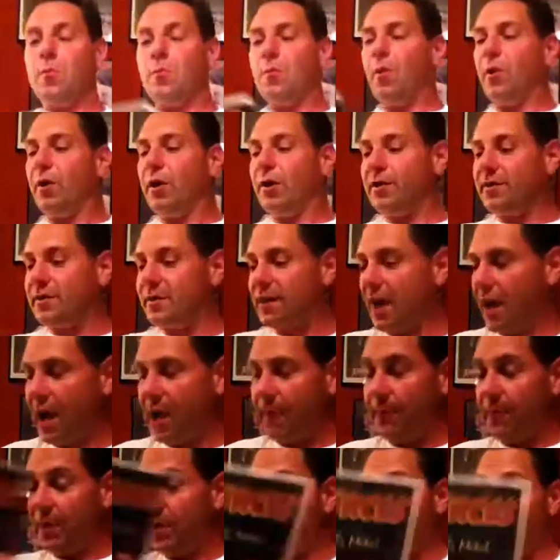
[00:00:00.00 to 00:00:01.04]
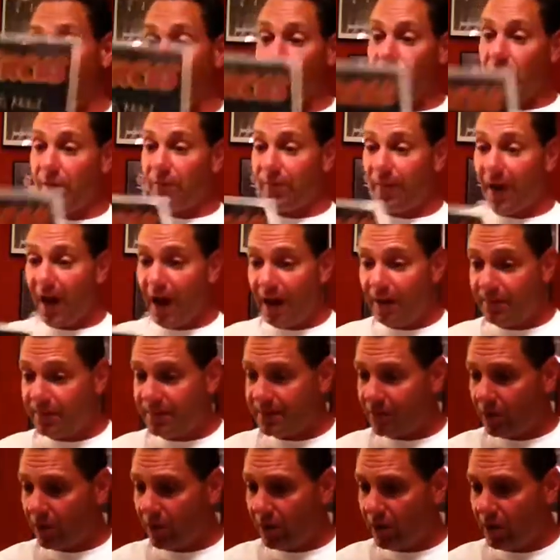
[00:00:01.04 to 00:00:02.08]
but it's uh, it's only a five
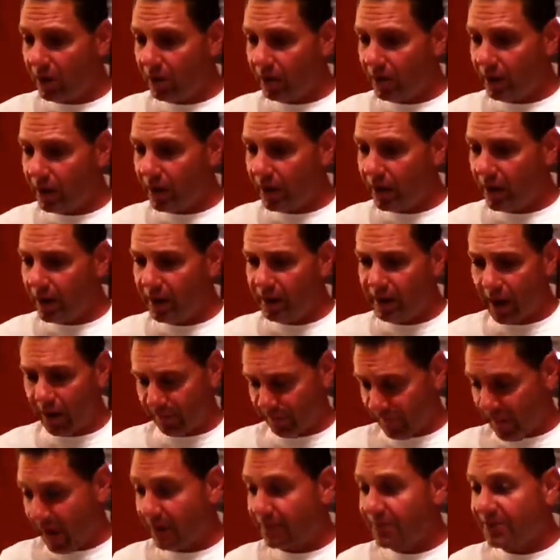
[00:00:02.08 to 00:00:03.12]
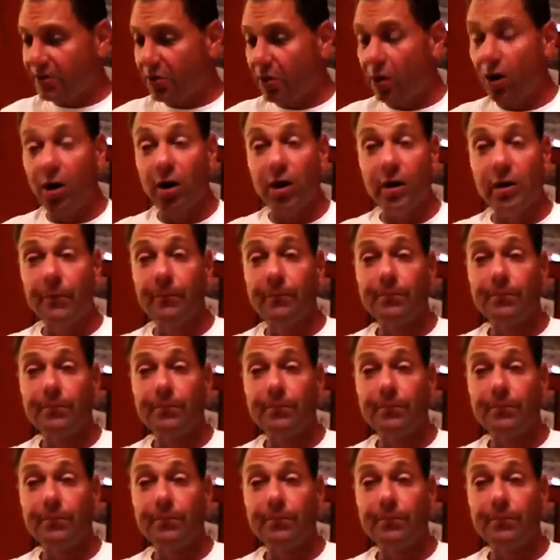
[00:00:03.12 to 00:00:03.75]
song, uh, yeah, five song